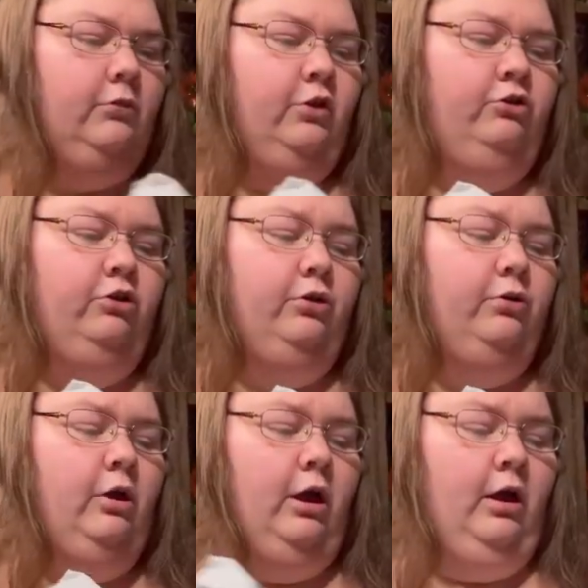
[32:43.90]

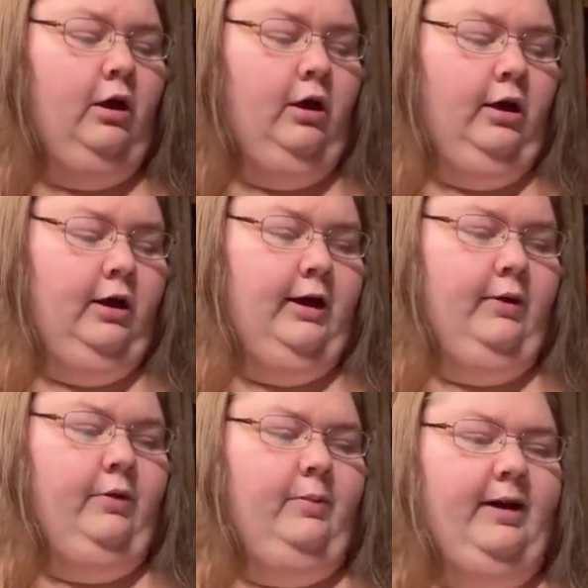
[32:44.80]
So I
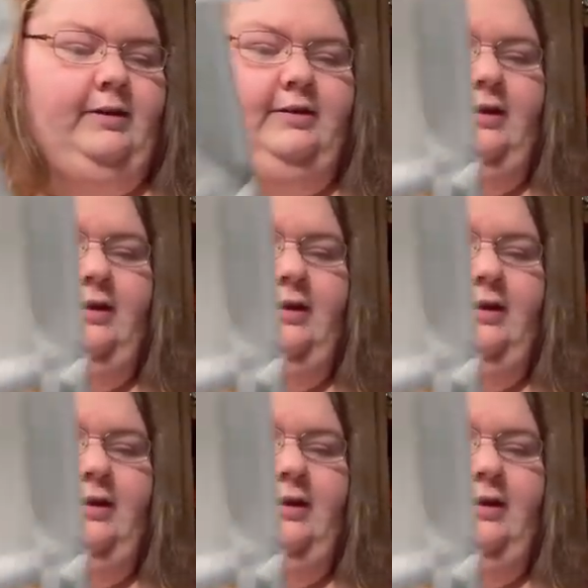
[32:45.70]
will get back to